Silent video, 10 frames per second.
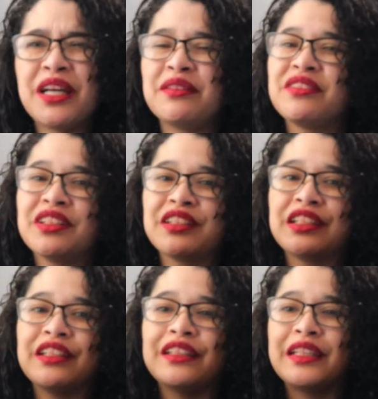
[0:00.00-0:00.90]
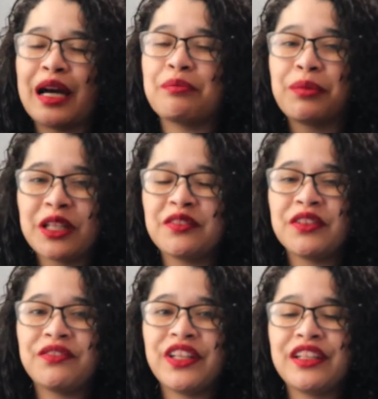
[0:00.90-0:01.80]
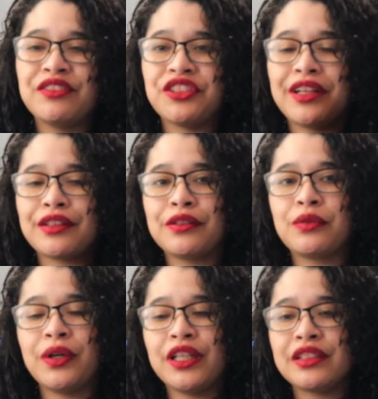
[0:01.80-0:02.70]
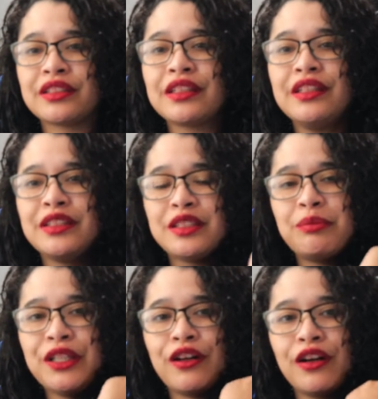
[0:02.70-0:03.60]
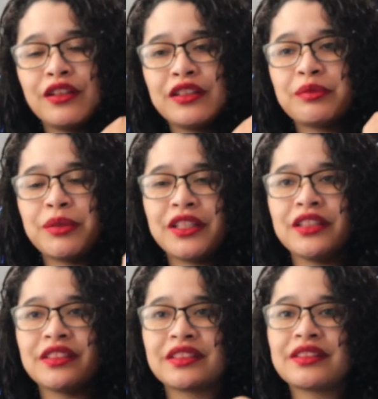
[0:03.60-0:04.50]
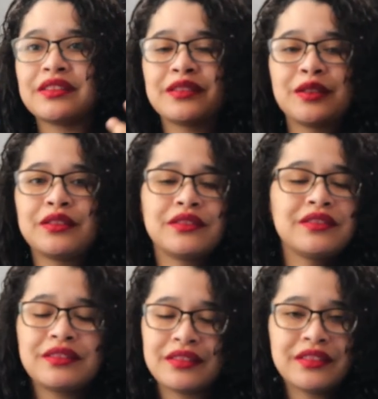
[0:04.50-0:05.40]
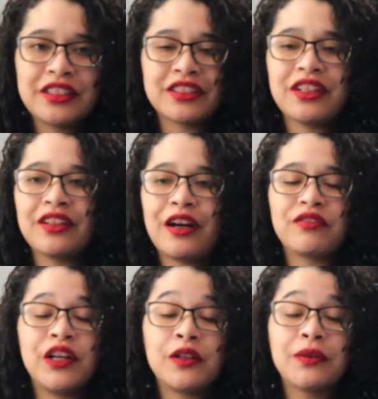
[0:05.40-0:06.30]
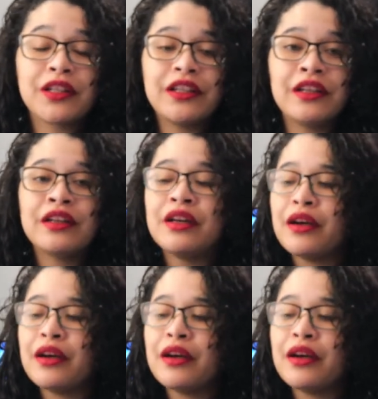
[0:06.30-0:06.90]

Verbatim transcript: not really that big of a fan of Dragon Quest, to be honest, because there's a lot wrong with it.